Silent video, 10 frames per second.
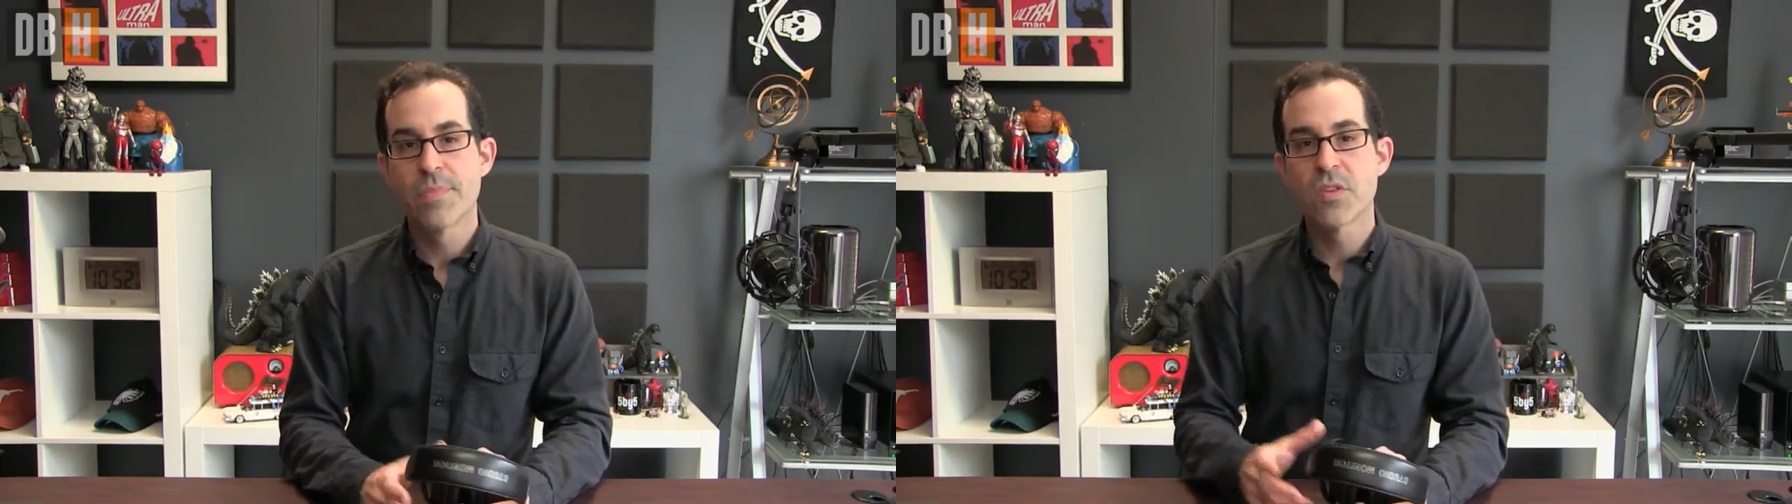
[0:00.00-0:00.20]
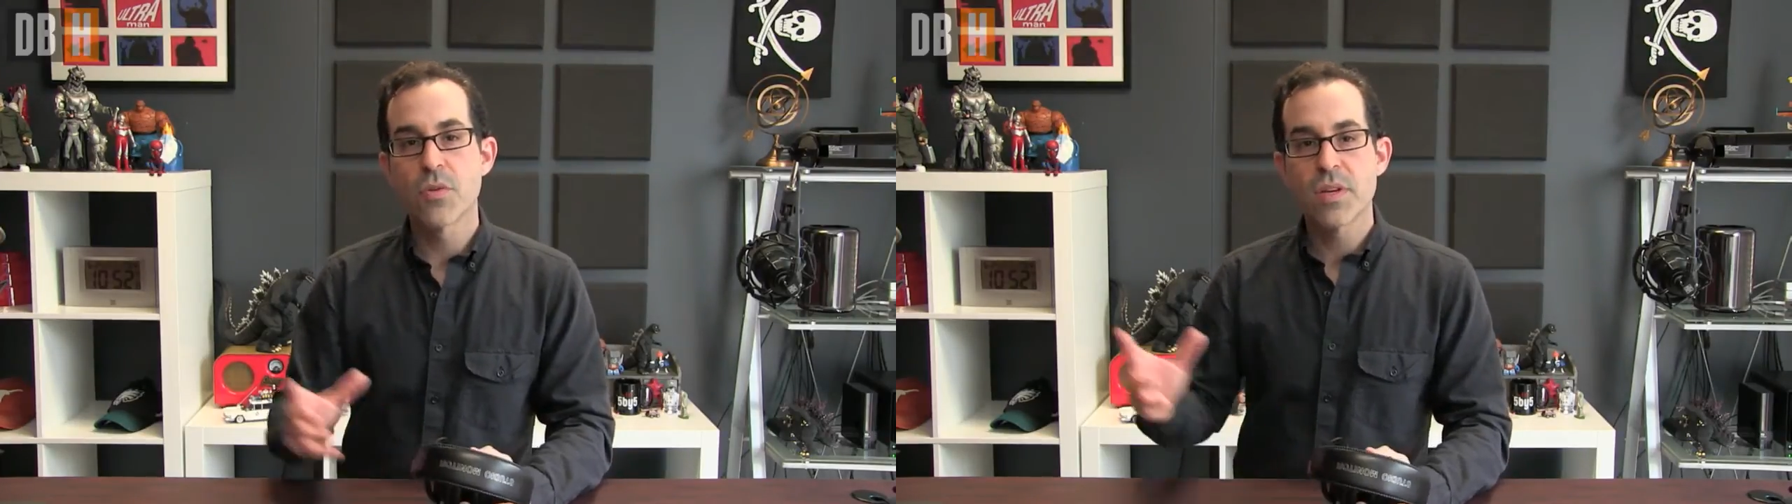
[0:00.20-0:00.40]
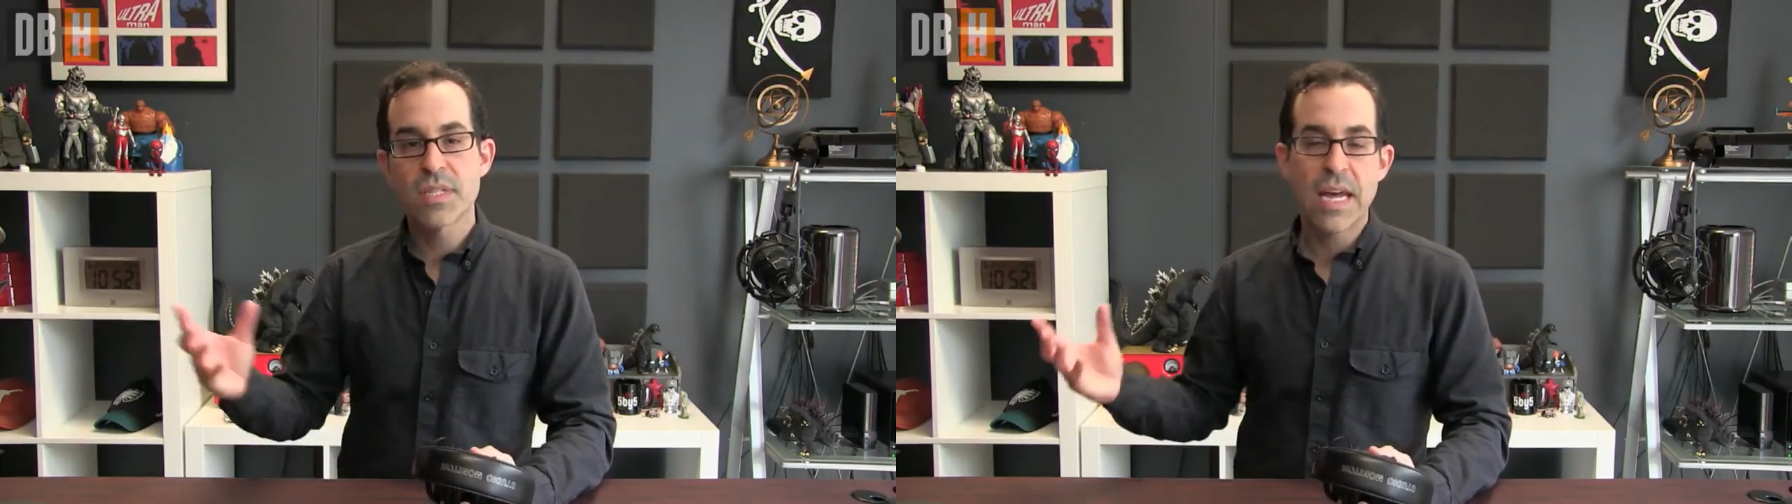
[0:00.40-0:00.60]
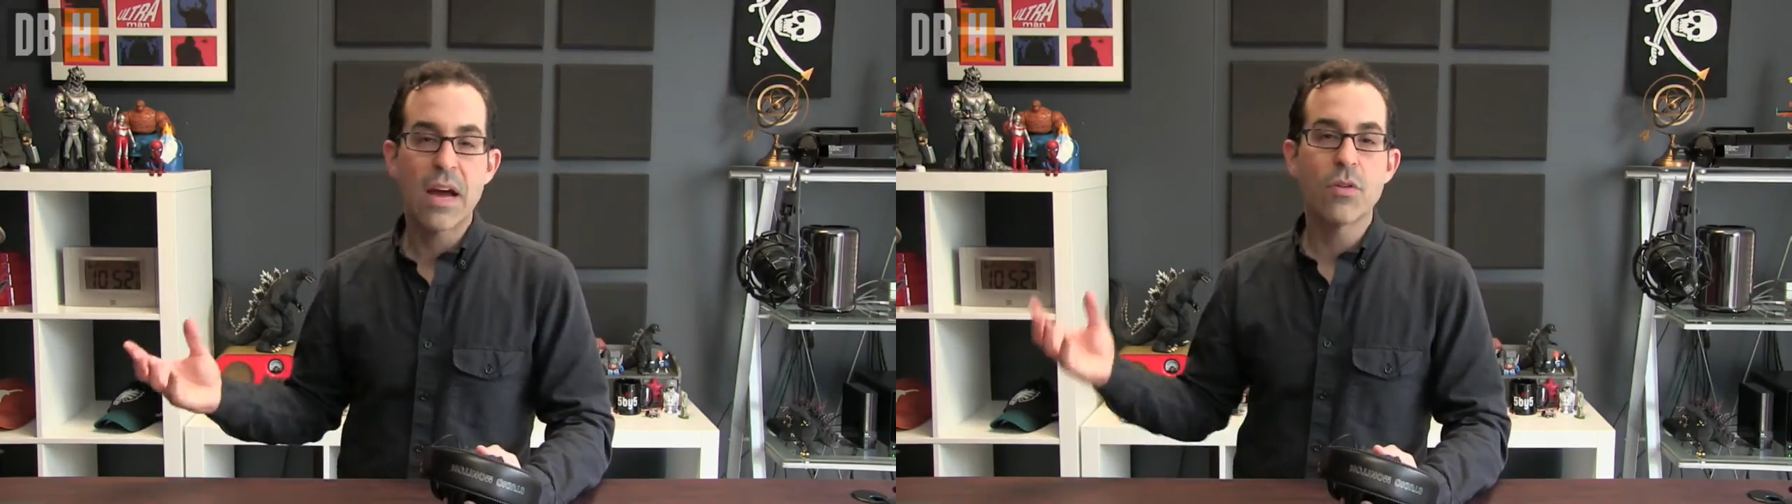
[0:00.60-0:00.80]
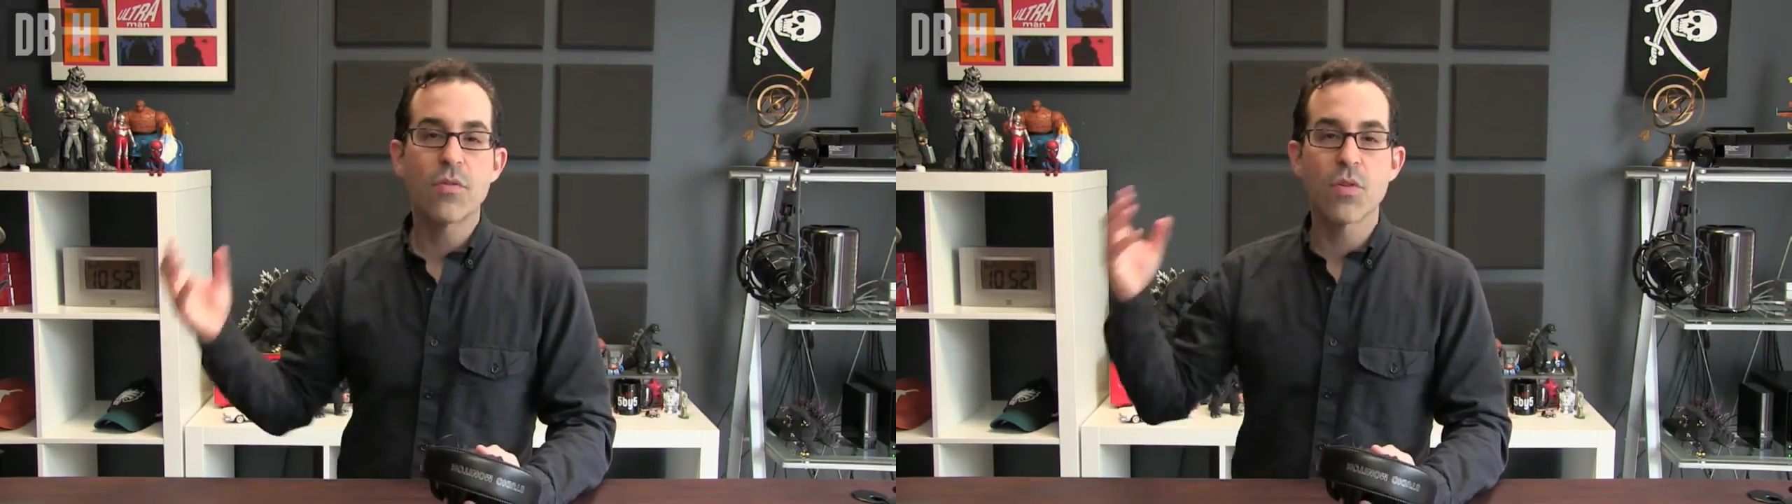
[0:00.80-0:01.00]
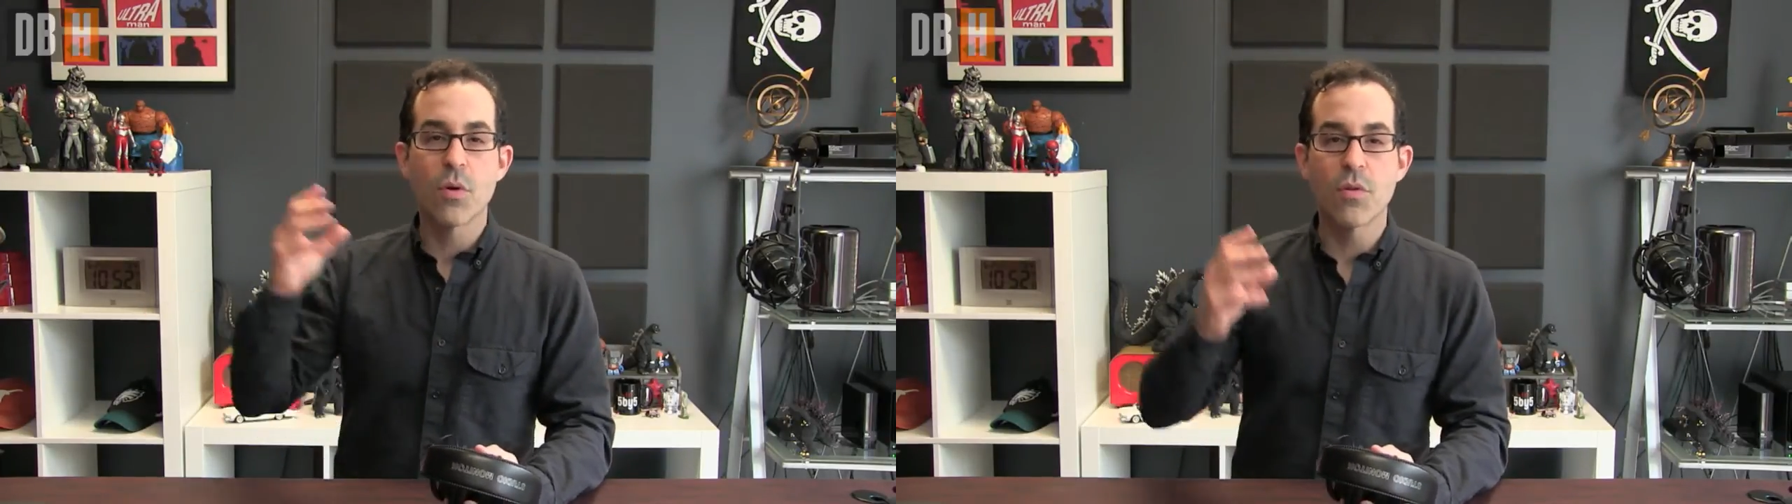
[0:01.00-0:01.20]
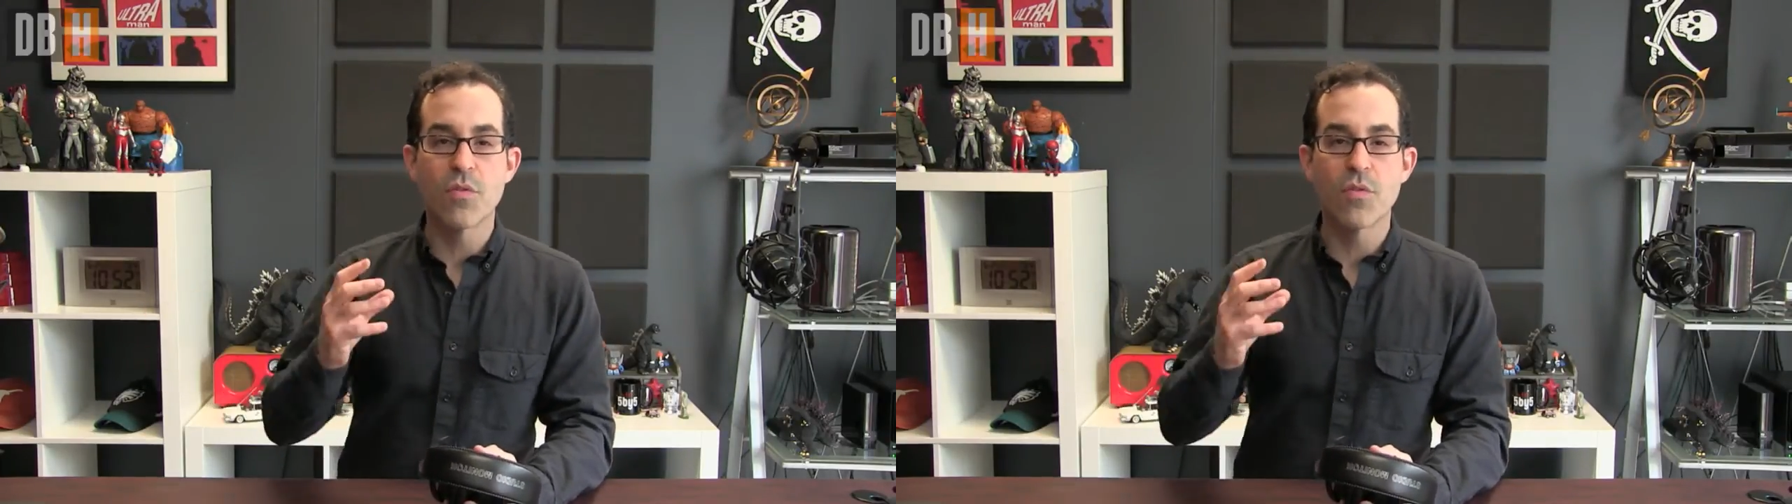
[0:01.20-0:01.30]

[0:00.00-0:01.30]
So the sound of your own